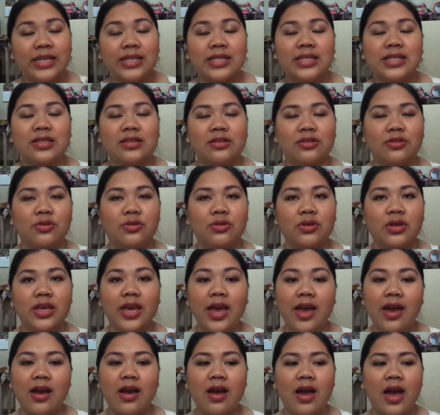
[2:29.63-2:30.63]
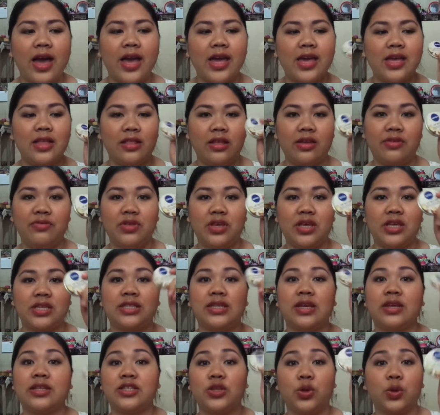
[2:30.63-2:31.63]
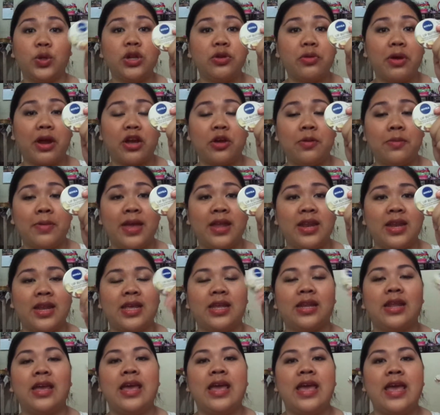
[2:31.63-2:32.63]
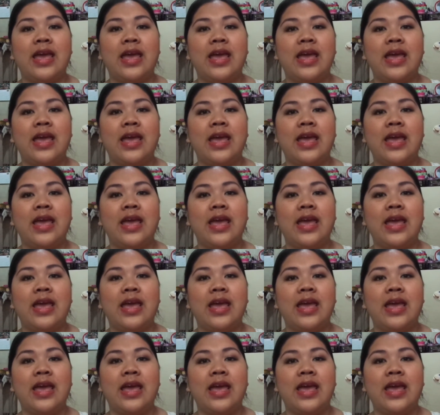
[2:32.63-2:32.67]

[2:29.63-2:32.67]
So yeah, I love this, totally recommend it.